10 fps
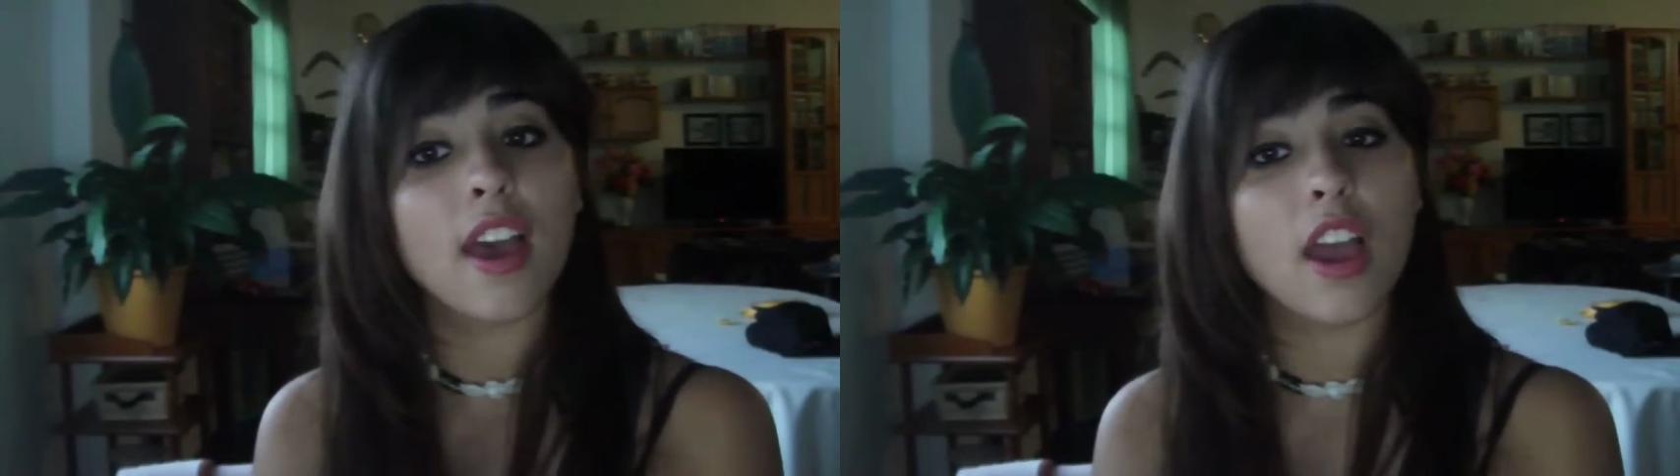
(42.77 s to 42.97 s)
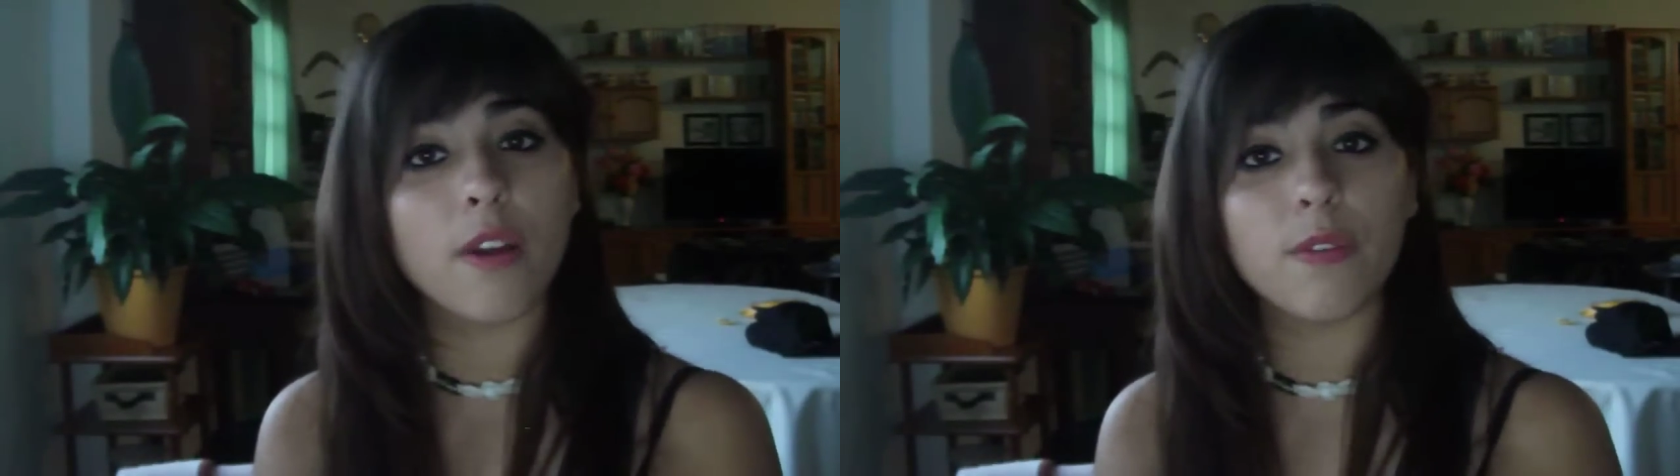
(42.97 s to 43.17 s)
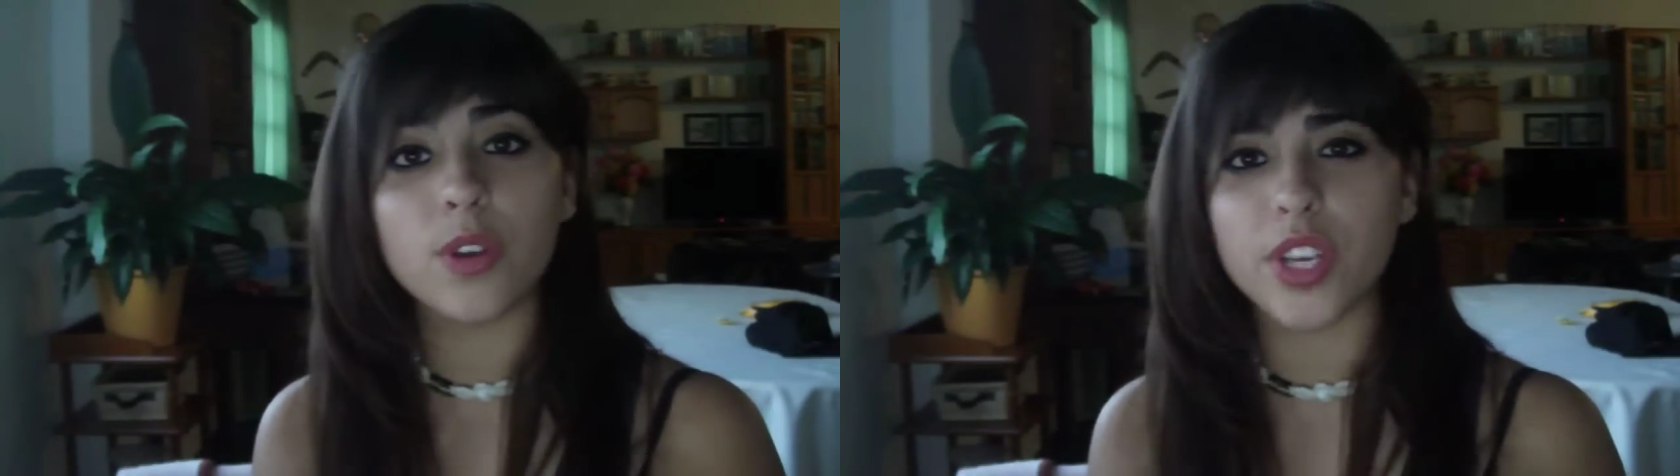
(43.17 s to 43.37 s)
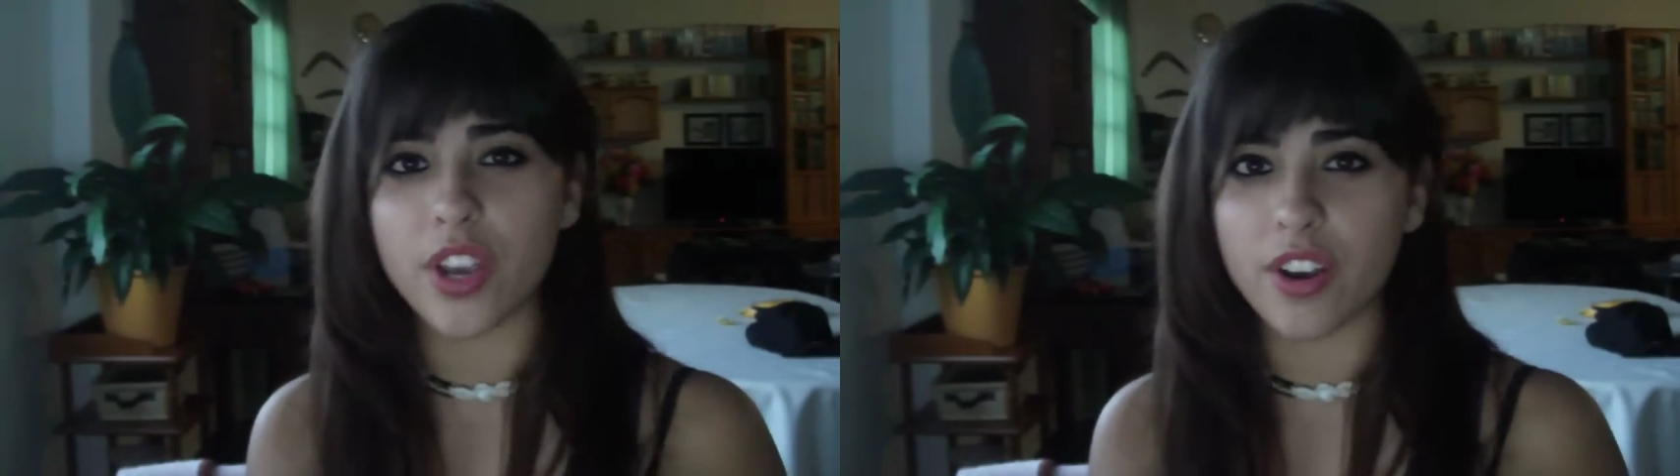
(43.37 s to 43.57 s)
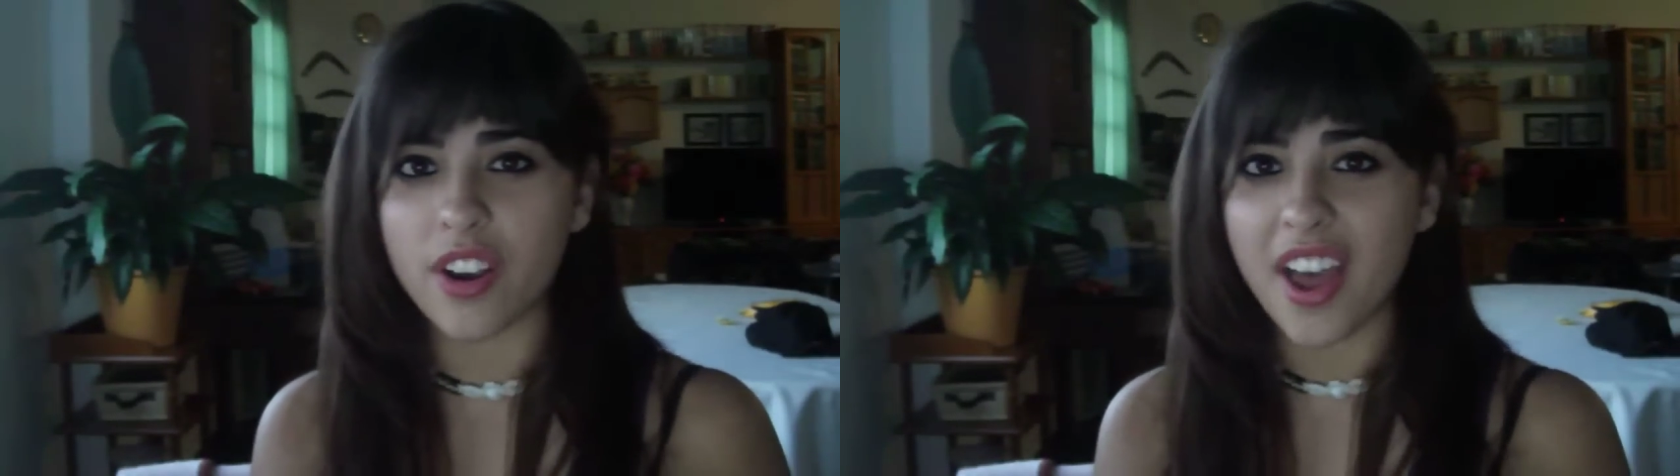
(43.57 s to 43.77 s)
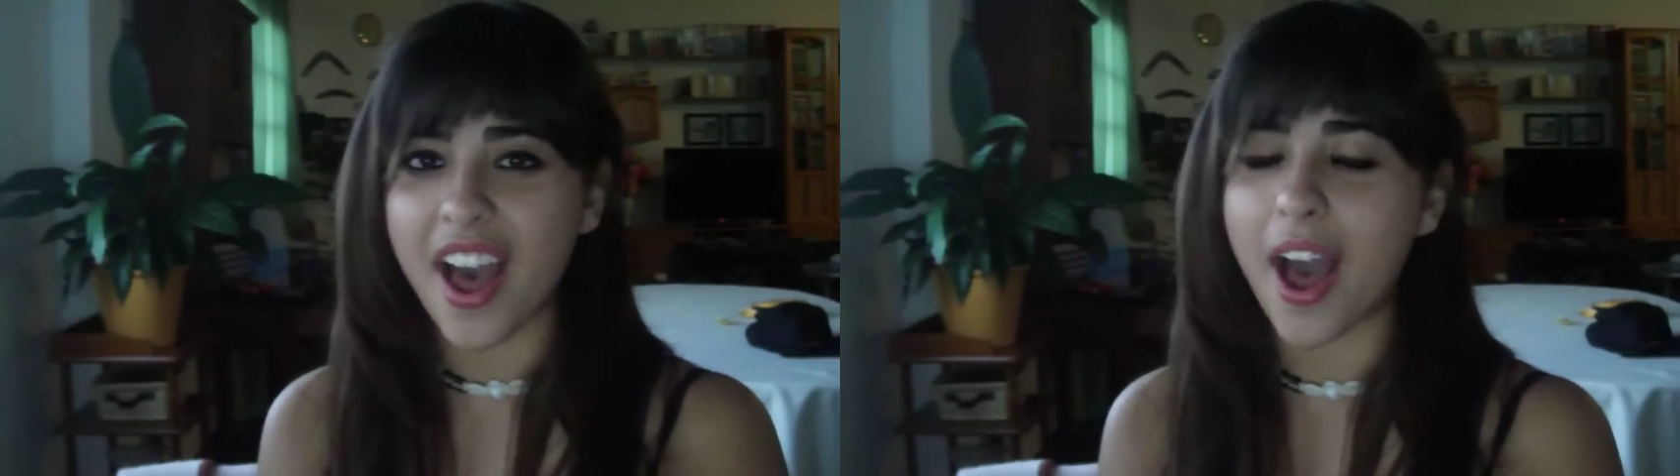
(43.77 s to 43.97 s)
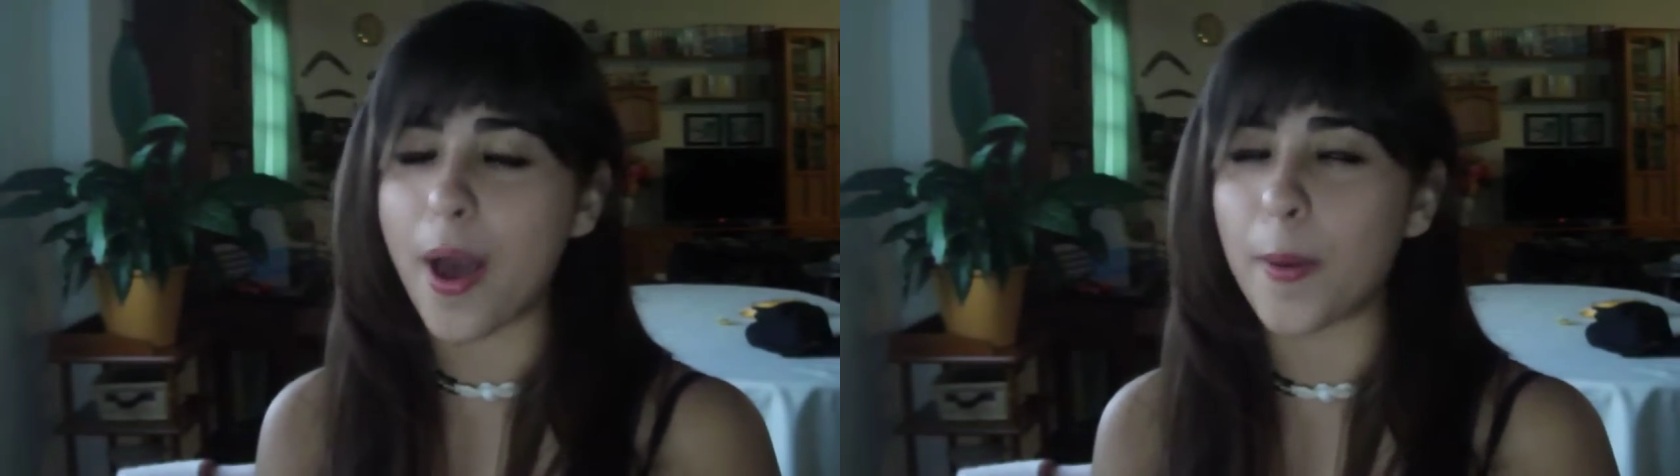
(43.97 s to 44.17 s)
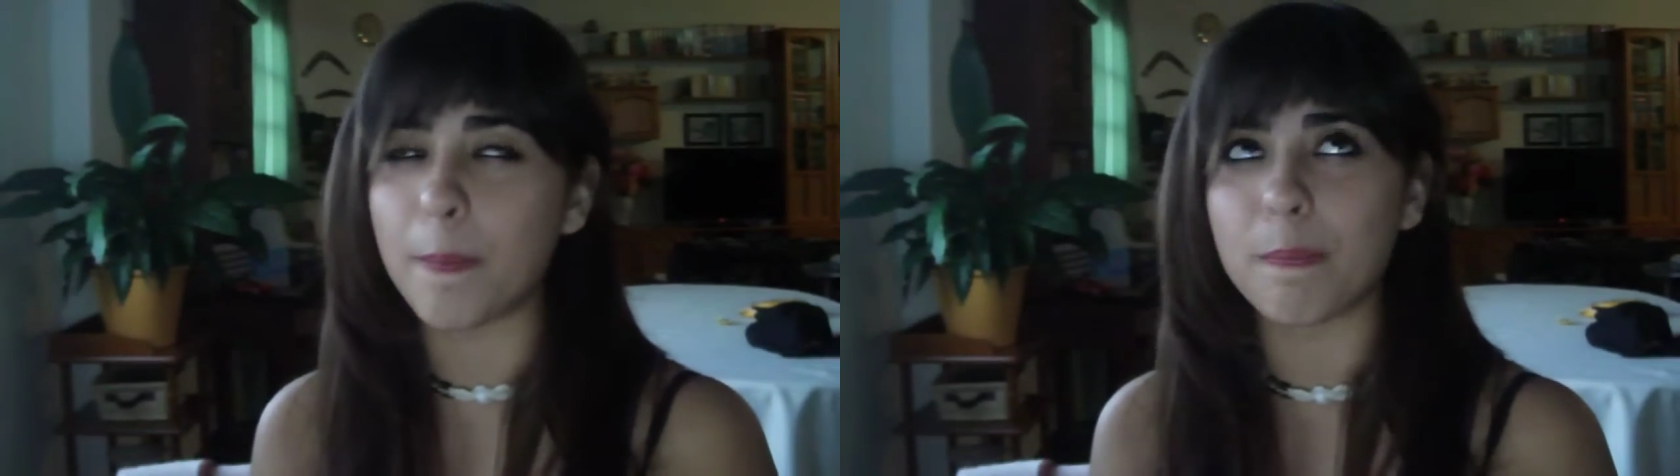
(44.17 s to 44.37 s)
Every year,
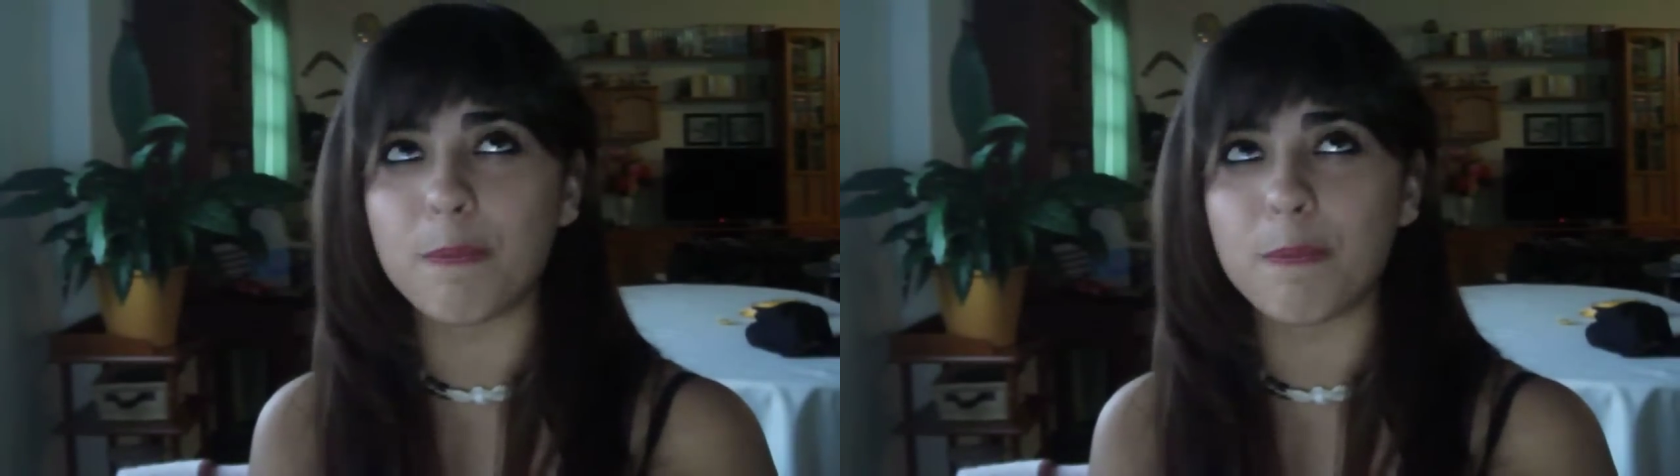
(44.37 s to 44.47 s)
I'm